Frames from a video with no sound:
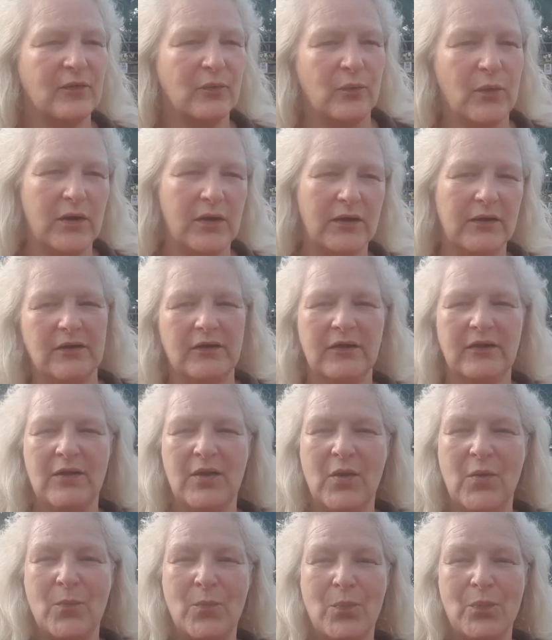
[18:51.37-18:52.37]
one,
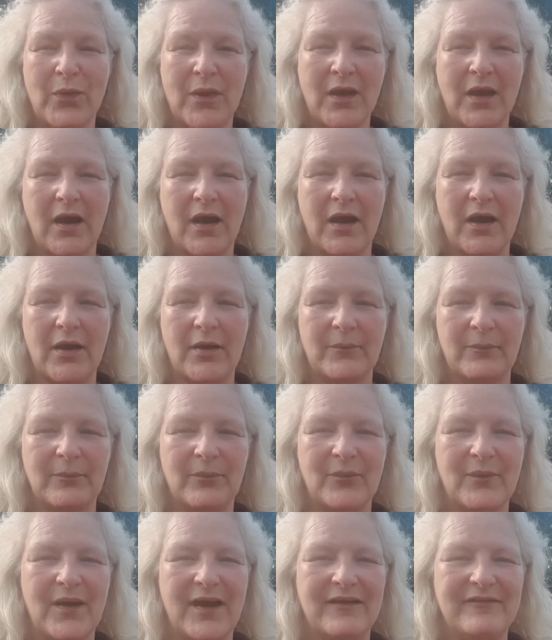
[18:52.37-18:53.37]

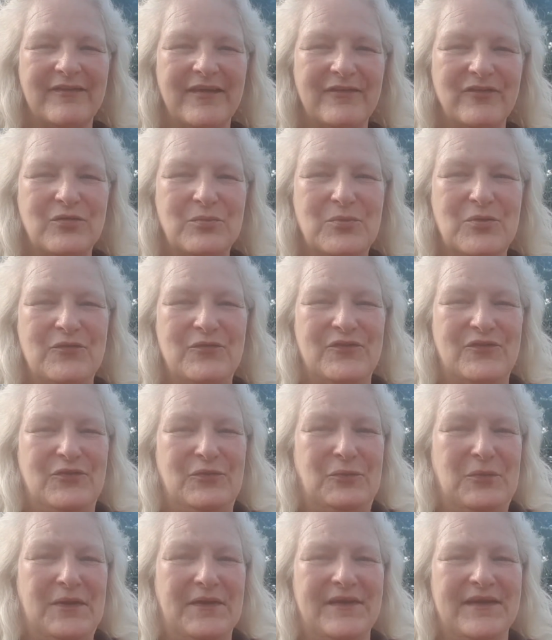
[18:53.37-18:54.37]
I tend to move it
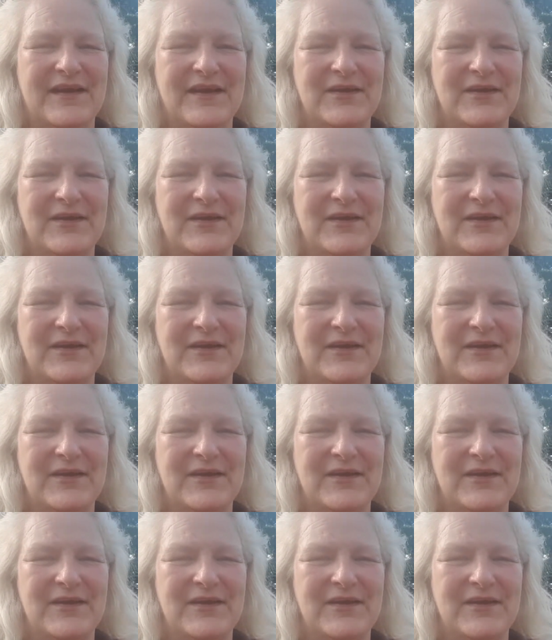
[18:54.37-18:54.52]
to where the